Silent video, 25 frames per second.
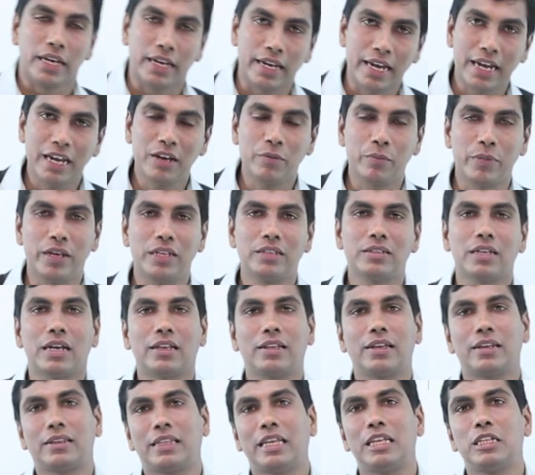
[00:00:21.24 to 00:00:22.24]
again means
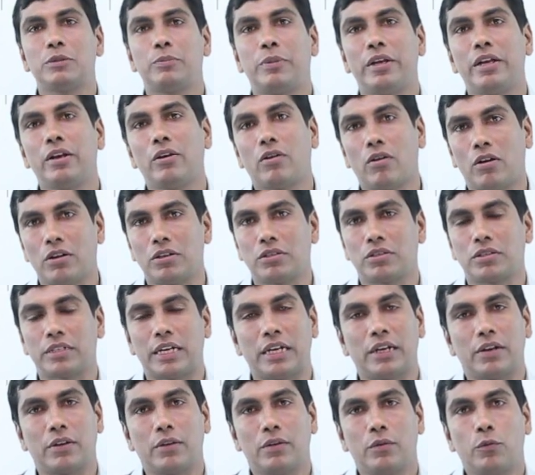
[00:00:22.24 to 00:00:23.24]
other things being
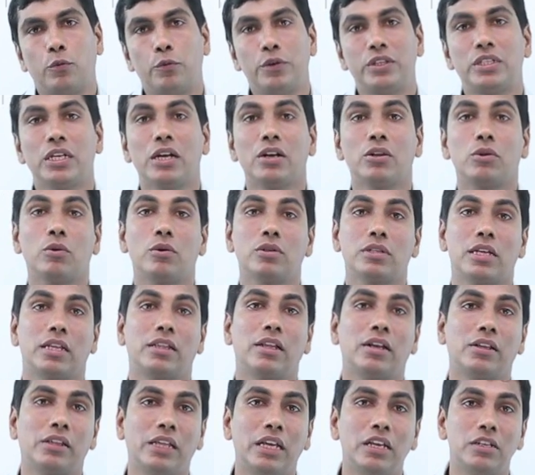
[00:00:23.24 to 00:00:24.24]
constant. Which are those
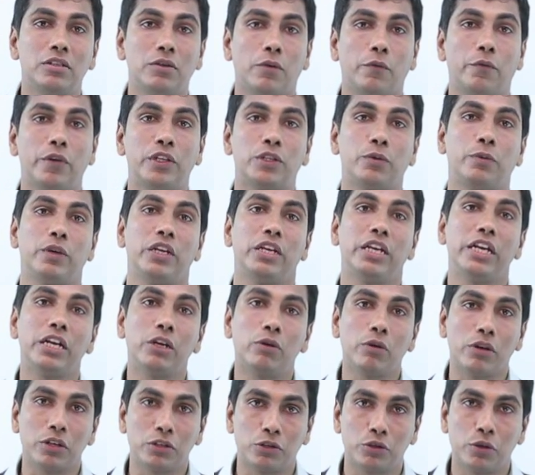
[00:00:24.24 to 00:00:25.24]
other things which we
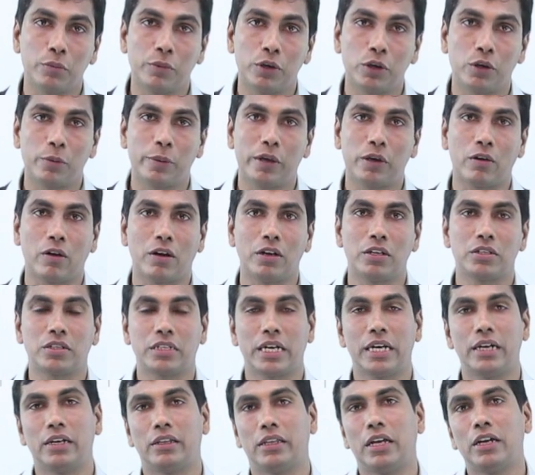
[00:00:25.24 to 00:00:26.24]
need to assume it to be
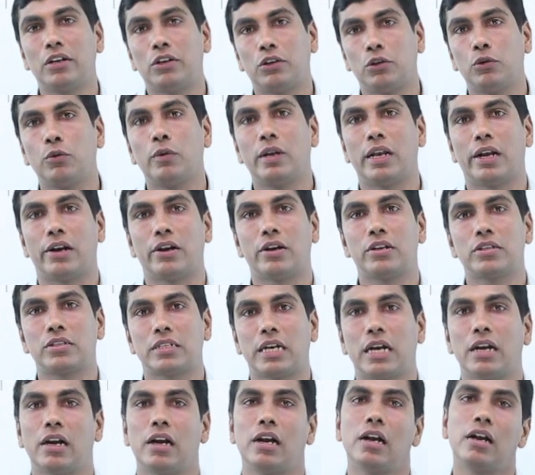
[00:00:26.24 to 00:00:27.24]
constant? That you will
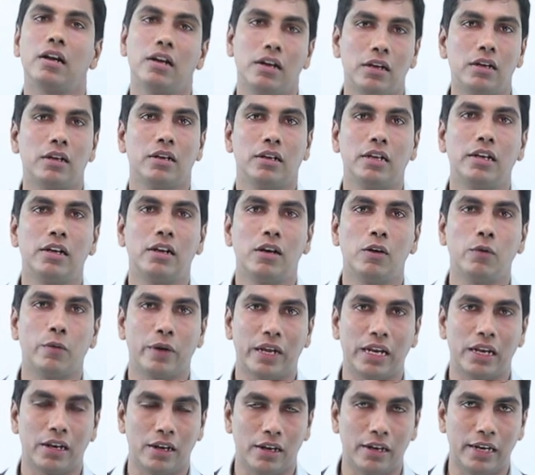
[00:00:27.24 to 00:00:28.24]
understand little
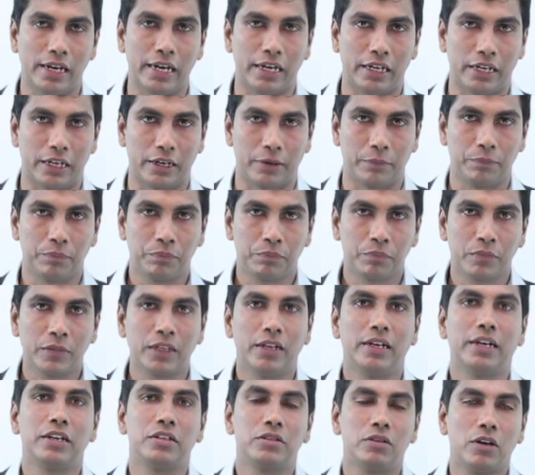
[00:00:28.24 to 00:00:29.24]
while later.
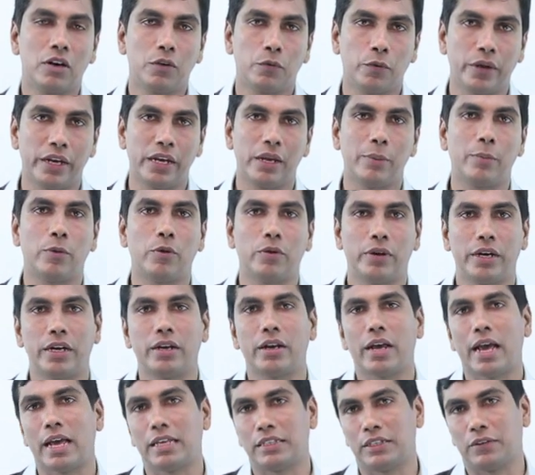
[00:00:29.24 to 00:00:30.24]
Let us not worry about it
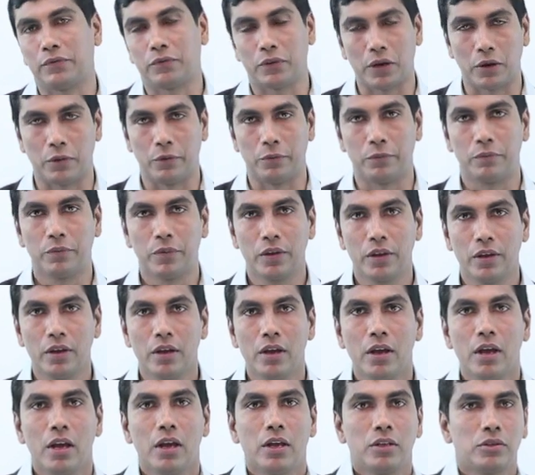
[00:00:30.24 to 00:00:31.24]
as if now.
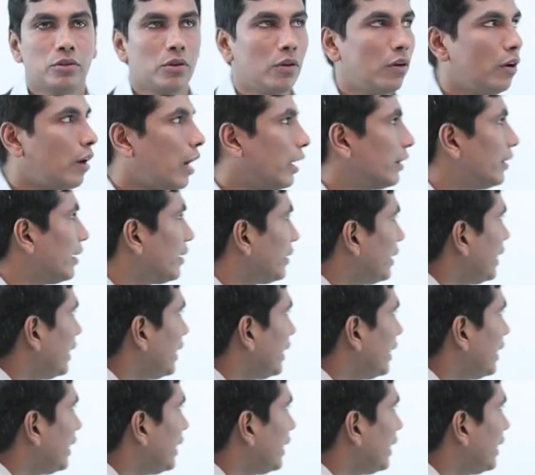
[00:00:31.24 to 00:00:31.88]
So other